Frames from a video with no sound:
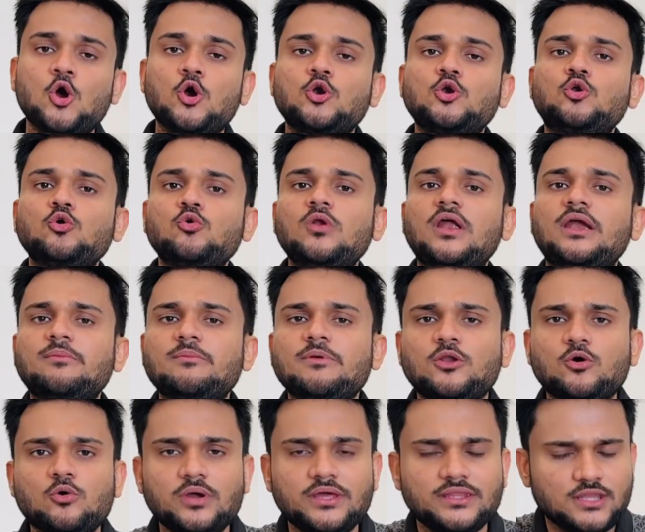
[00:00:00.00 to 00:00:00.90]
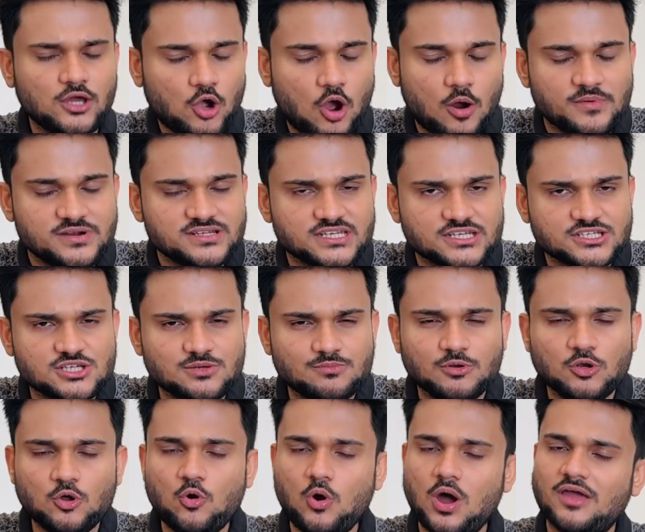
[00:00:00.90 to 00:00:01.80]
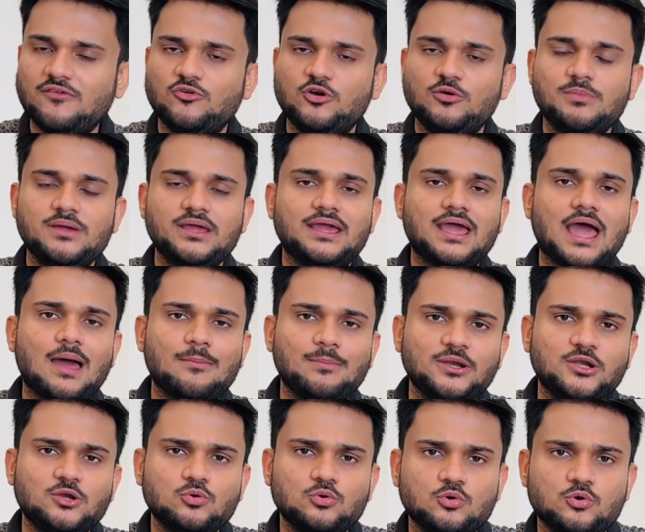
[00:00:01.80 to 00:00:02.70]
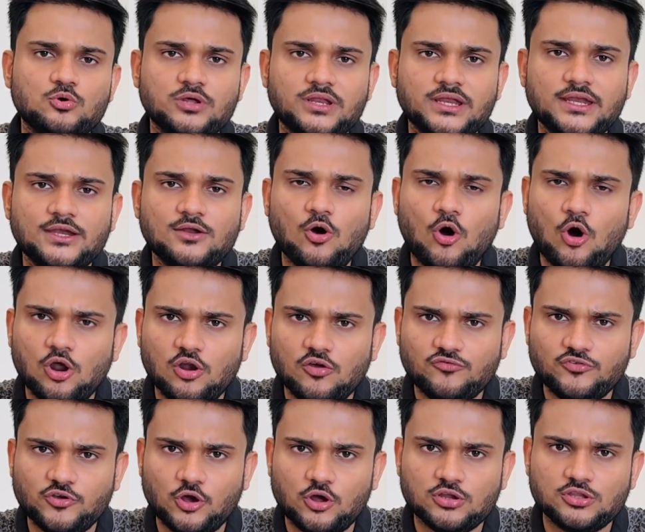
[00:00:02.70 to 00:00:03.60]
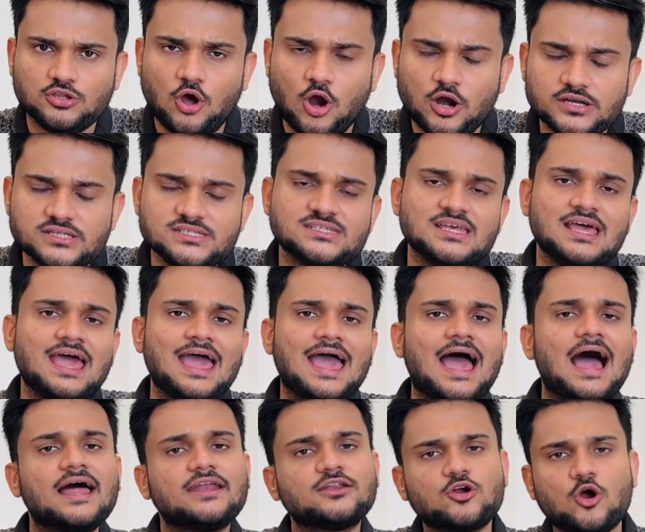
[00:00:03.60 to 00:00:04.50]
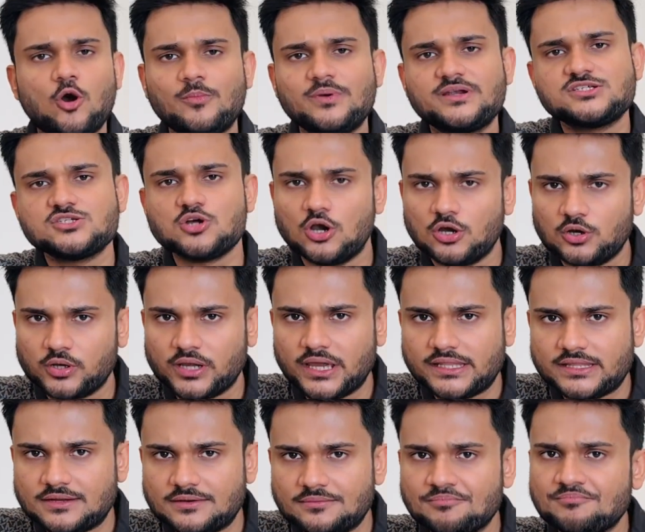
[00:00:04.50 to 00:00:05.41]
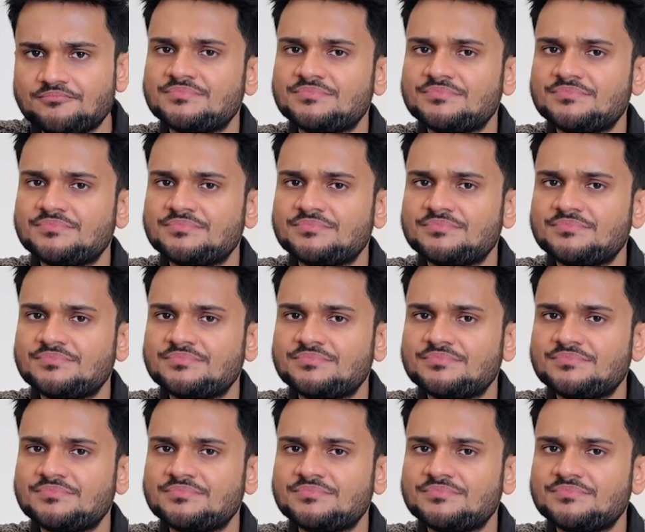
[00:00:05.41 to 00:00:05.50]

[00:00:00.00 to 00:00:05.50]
do let me know in the comment section below. I would be happy to read all of your thoughts and comments altogether.